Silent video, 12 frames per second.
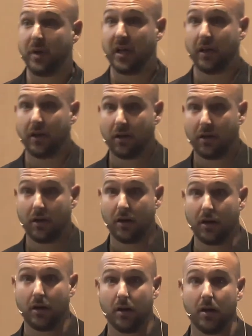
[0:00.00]
building,
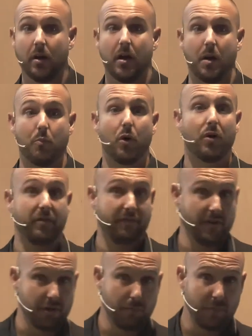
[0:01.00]
a more
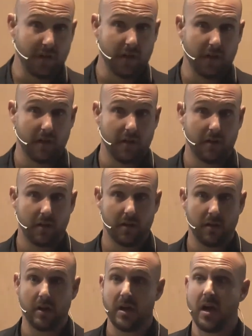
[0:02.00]
efficient building,
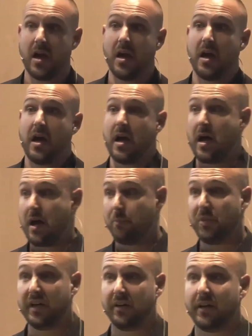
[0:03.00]
a
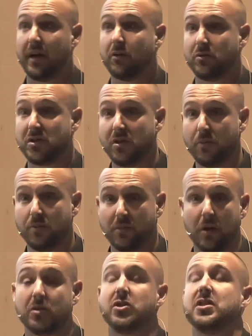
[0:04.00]
building that consumes,
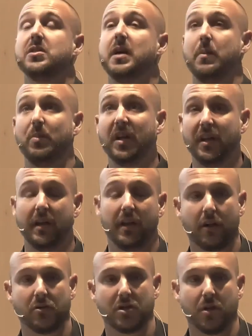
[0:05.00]
not just a building that
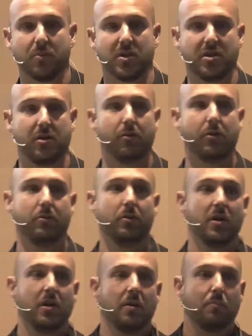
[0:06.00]
consumes zero,
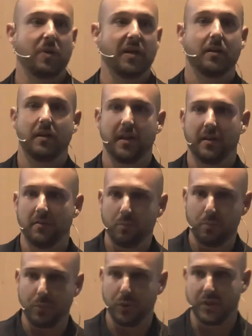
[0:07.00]
but that
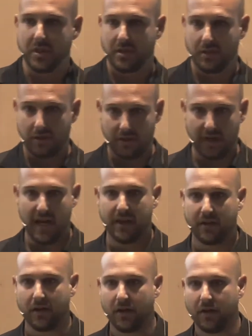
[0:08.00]
puts
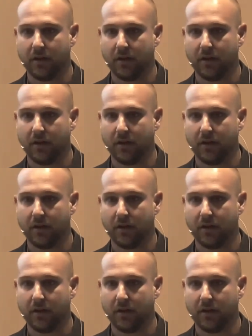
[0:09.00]
together